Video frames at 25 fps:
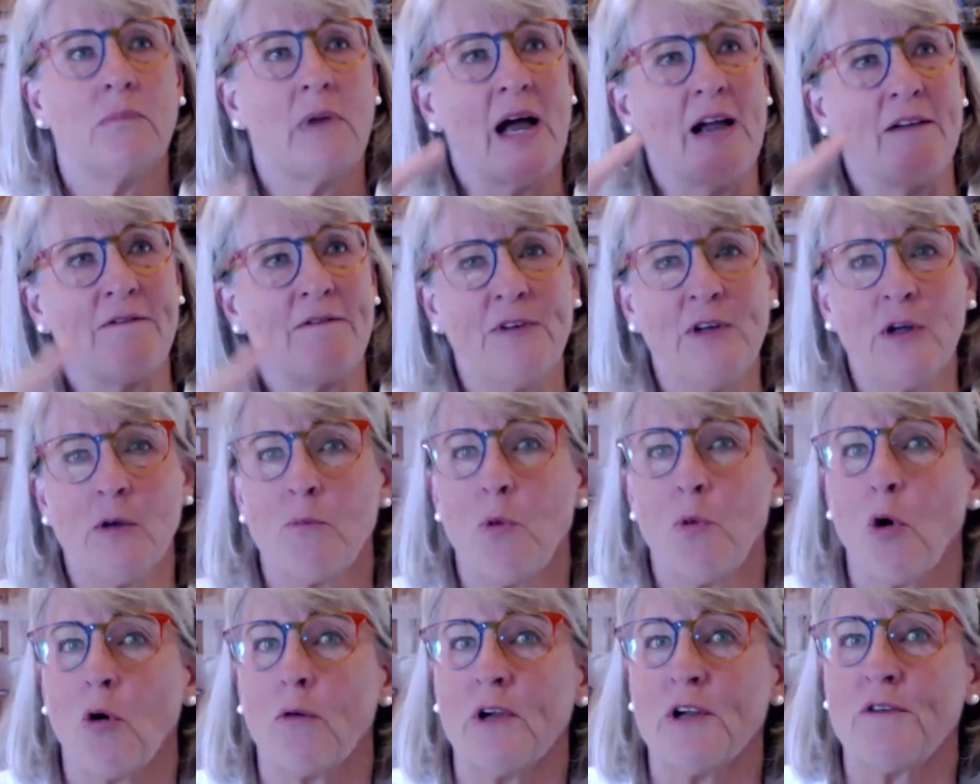I feel
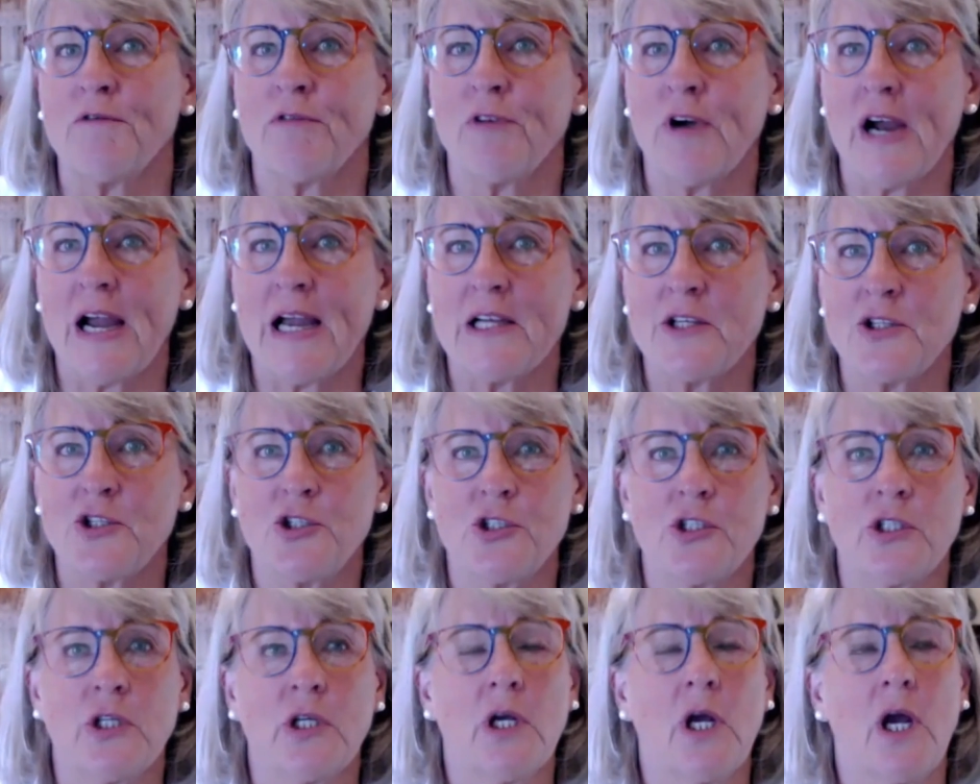more
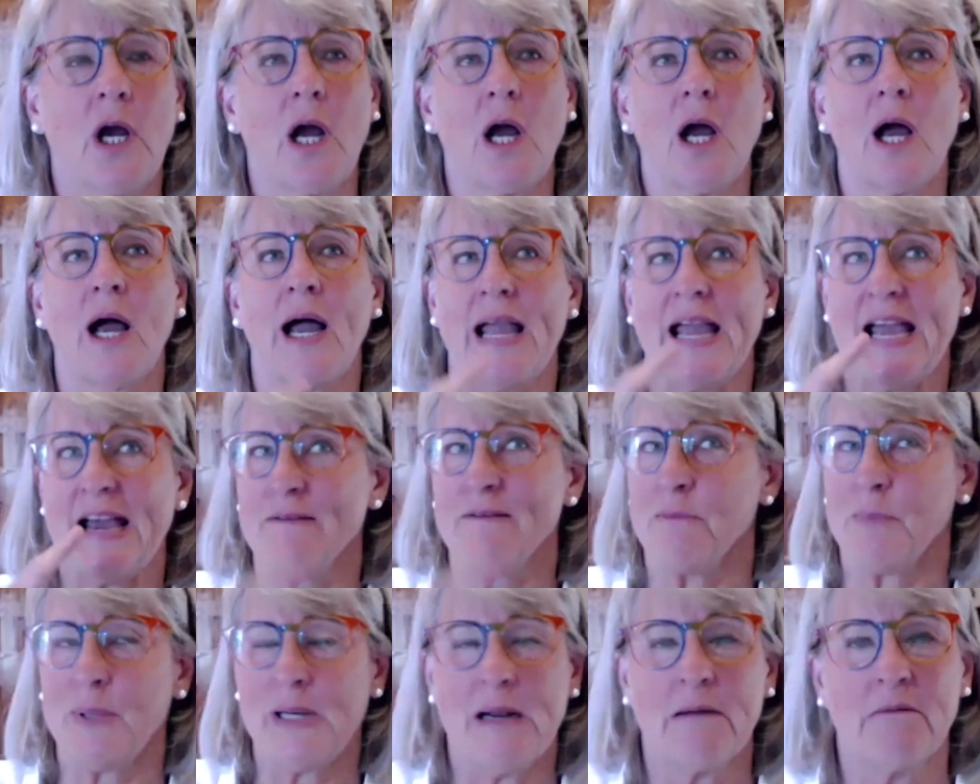refreshed. I
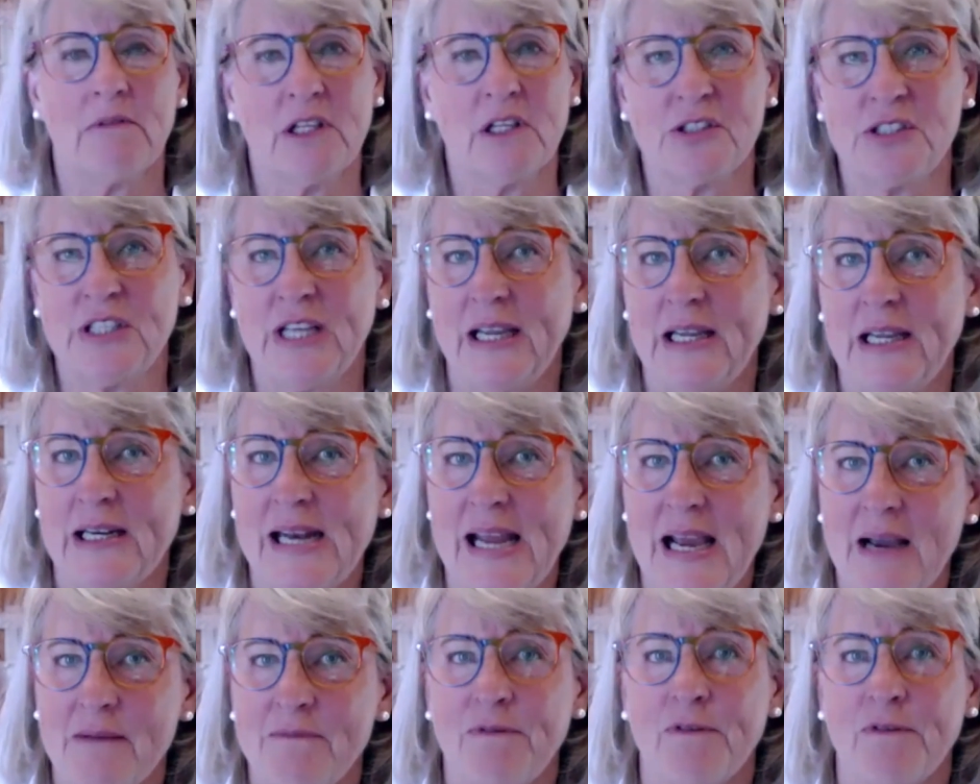haven't been able to take a
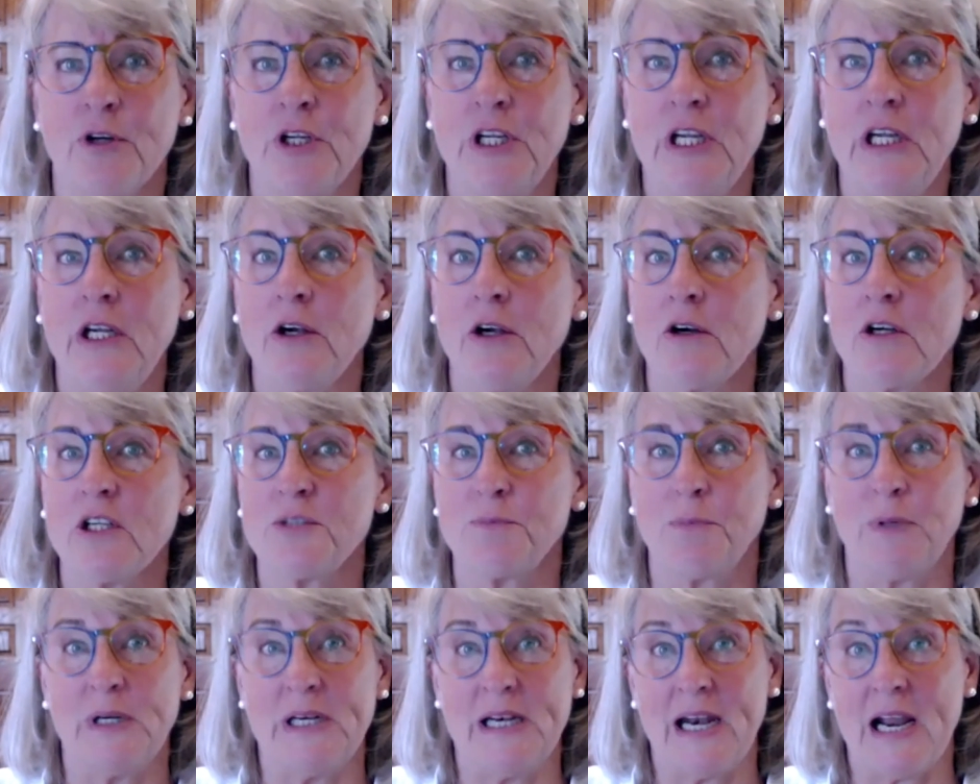nap for years,
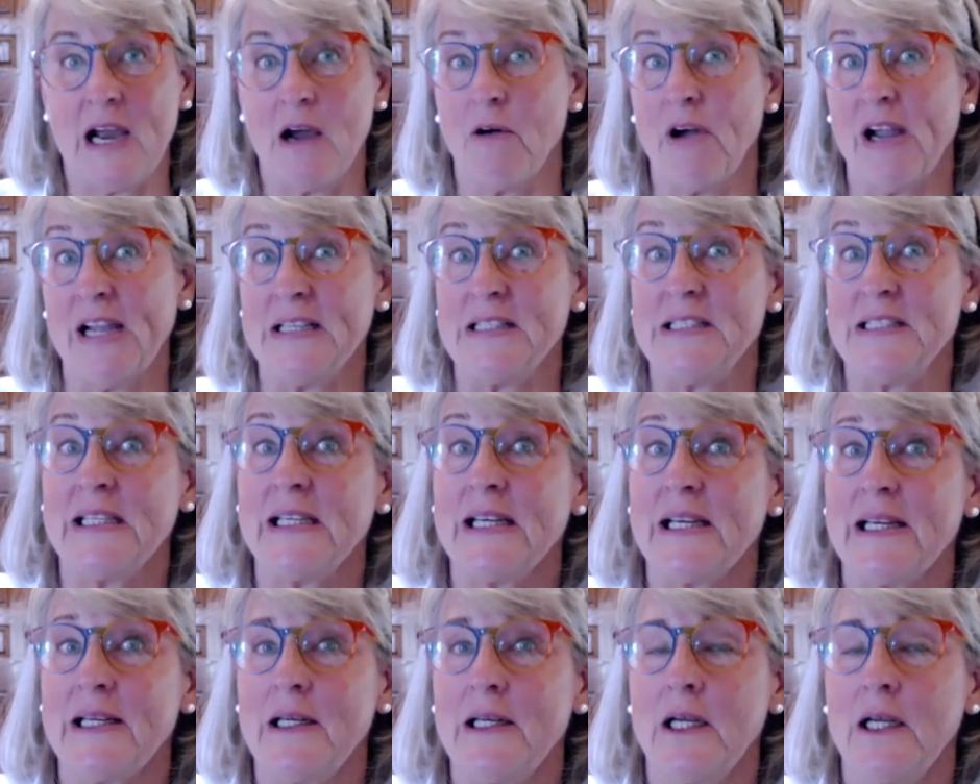but now I
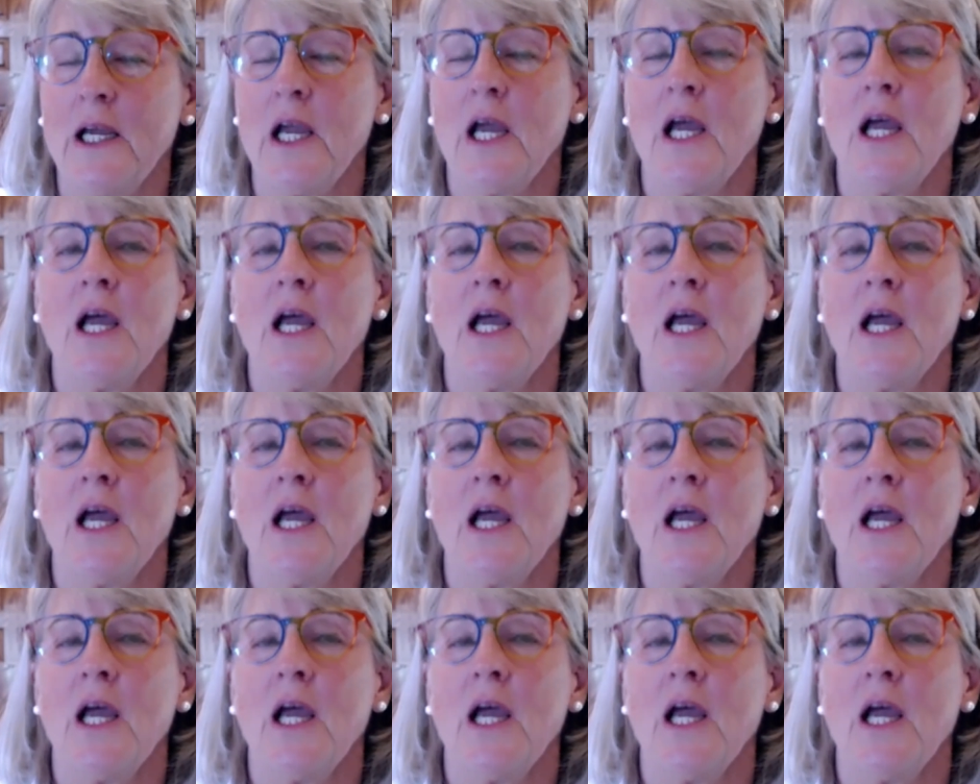did.